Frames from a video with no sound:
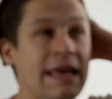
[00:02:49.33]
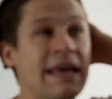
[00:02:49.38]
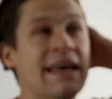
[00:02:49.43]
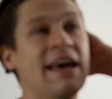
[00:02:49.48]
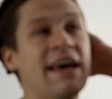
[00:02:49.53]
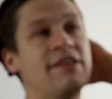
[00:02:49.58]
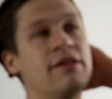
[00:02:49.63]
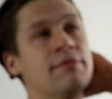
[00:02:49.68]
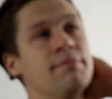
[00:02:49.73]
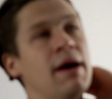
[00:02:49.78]

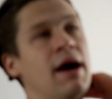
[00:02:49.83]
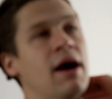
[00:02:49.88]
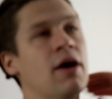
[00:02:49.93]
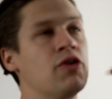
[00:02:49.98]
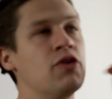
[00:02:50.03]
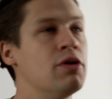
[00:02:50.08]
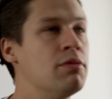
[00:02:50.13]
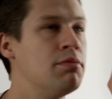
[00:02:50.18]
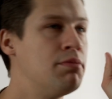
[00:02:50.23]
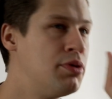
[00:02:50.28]
It's
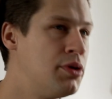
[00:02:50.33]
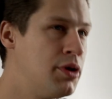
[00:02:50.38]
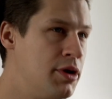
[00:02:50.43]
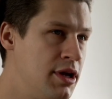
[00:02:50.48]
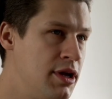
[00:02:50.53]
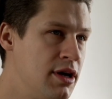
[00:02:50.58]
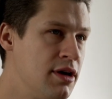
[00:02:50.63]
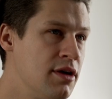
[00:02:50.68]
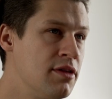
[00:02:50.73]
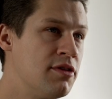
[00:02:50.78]
about
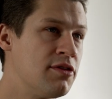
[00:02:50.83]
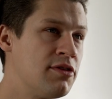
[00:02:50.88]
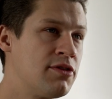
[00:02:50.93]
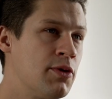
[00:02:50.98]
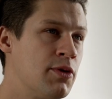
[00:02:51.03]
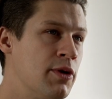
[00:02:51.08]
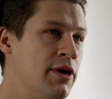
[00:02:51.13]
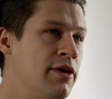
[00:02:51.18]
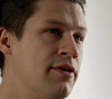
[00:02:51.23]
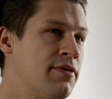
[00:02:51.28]
putting the
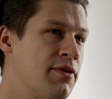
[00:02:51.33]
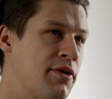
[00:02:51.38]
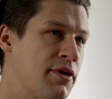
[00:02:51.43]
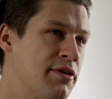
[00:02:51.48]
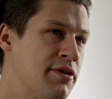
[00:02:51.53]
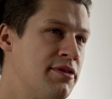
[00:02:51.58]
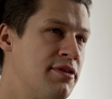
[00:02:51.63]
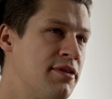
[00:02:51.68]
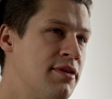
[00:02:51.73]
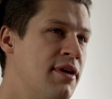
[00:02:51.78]
story
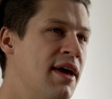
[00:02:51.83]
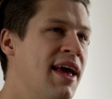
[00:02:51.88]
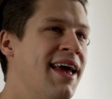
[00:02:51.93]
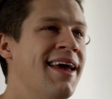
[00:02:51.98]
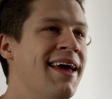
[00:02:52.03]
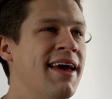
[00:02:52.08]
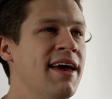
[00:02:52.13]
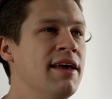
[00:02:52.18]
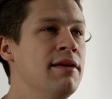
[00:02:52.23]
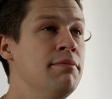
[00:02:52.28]
first
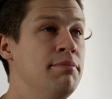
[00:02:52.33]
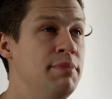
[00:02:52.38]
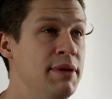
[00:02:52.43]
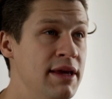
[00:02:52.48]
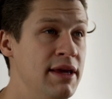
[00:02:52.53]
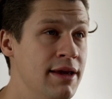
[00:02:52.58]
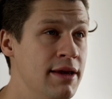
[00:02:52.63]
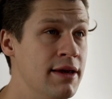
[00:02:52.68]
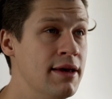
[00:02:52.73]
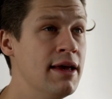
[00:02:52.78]
and
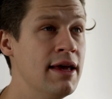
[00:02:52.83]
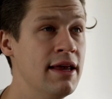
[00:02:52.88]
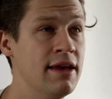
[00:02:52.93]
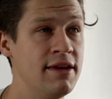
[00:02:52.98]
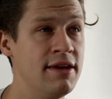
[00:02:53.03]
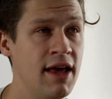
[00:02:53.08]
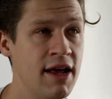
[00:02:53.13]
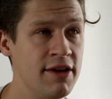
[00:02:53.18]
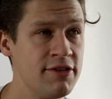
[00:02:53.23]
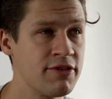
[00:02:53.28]
being
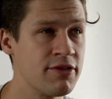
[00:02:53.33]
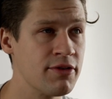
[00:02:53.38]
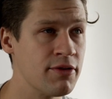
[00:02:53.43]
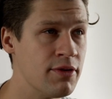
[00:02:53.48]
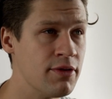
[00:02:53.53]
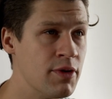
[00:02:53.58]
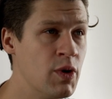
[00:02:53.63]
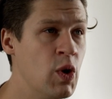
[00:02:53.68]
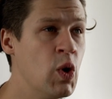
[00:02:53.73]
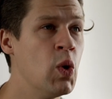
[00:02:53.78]

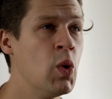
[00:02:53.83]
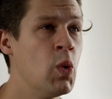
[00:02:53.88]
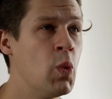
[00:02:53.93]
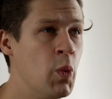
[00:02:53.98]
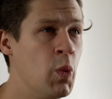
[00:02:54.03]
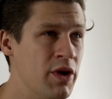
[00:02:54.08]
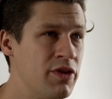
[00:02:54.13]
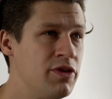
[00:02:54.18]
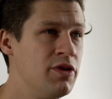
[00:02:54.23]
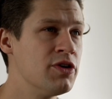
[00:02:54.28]
intentional
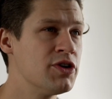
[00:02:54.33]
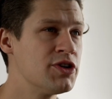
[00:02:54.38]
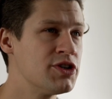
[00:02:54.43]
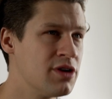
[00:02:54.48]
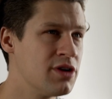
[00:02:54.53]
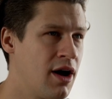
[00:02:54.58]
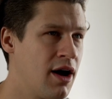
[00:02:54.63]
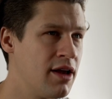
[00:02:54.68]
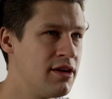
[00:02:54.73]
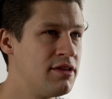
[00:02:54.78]
with your
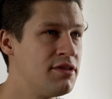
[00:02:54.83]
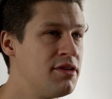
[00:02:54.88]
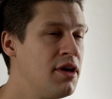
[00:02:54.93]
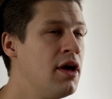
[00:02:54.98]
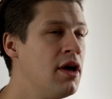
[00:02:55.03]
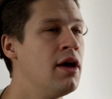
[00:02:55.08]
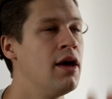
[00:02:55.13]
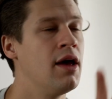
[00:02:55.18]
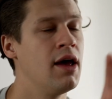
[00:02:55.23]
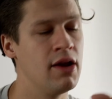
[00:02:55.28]
shots
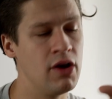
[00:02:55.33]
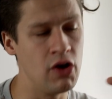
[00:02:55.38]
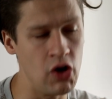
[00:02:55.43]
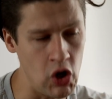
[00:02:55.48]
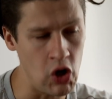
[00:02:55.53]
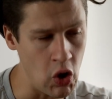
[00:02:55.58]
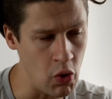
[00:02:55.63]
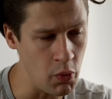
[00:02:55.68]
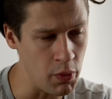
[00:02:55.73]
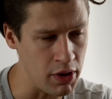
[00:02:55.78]
and
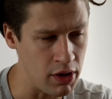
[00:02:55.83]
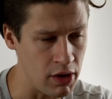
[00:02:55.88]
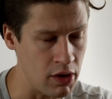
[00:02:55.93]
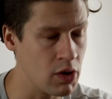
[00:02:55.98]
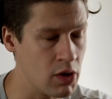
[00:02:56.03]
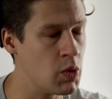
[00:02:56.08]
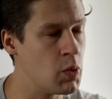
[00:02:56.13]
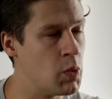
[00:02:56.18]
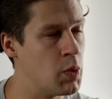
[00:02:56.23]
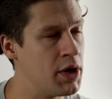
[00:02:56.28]
knowing
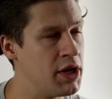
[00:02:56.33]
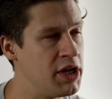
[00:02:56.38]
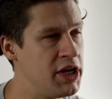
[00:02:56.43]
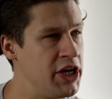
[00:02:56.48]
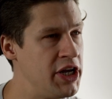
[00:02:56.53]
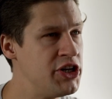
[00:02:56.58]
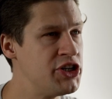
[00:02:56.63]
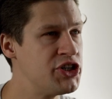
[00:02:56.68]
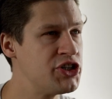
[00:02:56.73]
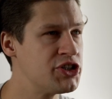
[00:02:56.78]
what
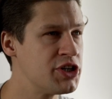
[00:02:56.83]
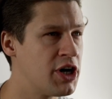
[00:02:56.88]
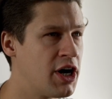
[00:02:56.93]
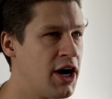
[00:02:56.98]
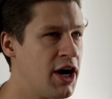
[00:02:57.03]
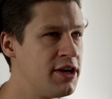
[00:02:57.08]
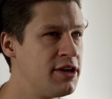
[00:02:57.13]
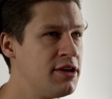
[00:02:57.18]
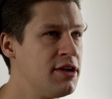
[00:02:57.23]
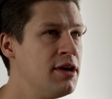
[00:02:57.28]
each
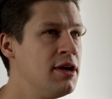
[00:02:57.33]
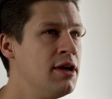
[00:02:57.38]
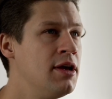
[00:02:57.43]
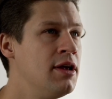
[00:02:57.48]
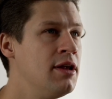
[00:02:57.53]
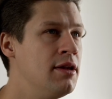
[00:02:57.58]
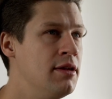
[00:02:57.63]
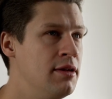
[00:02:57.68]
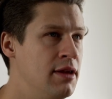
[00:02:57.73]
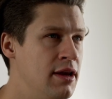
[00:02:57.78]
shot
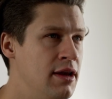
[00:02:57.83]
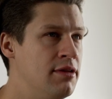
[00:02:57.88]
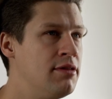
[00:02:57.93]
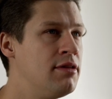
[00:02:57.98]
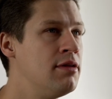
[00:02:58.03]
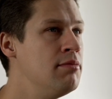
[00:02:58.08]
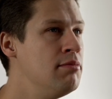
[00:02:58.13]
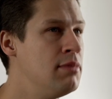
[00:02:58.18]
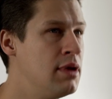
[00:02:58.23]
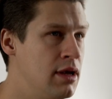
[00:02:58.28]
needs
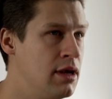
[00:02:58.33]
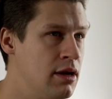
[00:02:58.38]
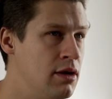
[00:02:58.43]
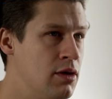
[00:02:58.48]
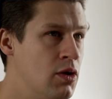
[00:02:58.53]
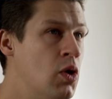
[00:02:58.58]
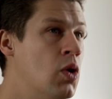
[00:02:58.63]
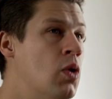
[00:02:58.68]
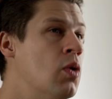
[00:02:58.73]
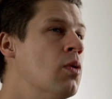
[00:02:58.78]
to
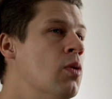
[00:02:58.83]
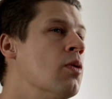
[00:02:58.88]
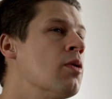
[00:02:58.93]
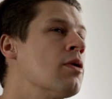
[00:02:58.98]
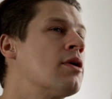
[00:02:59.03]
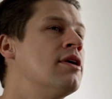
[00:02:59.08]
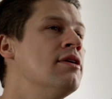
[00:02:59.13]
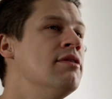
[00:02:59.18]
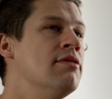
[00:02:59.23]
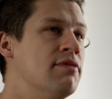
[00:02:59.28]
mean or
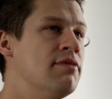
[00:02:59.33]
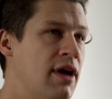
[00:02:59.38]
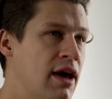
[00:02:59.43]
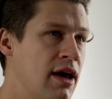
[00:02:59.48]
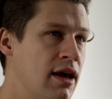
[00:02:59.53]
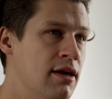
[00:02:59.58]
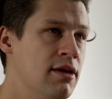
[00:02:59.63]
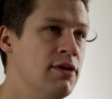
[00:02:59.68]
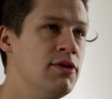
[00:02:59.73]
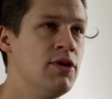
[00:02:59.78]

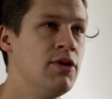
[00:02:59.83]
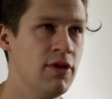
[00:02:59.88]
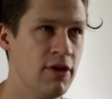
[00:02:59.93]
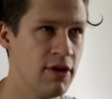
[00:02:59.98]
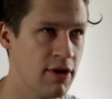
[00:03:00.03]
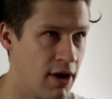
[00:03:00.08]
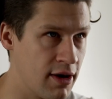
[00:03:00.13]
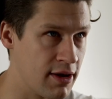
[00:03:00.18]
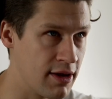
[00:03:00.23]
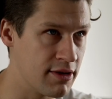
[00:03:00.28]
convey to the
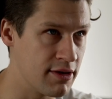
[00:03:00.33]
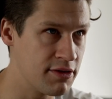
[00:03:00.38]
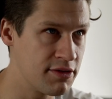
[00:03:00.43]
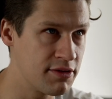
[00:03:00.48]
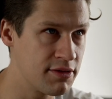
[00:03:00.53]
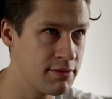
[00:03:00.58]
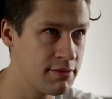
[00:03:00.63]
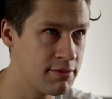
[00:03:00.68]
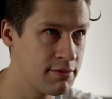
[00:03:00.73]
audience.